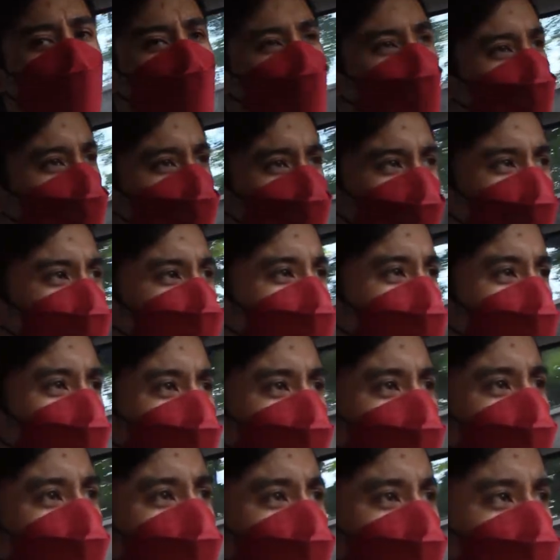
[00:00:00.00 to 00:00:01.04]
the same or
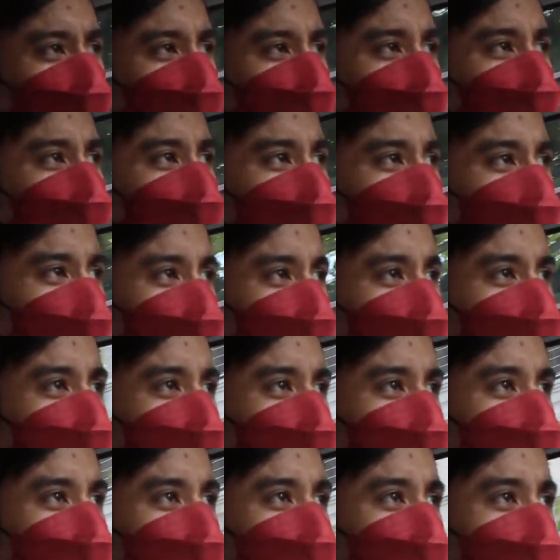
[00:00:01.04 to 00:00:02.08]
one horsepower less.
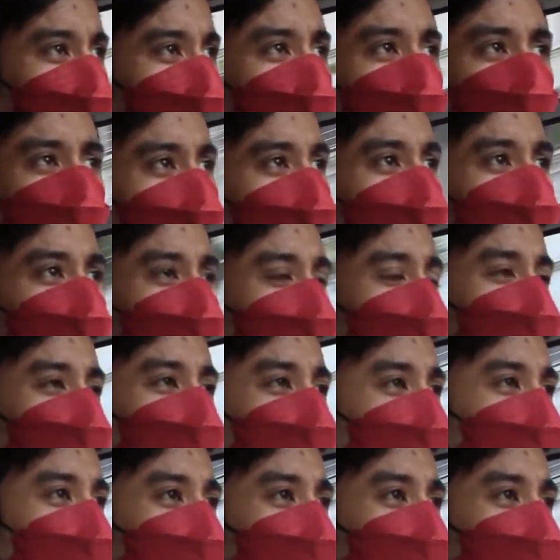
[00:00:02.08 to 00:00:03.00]
I think it's just the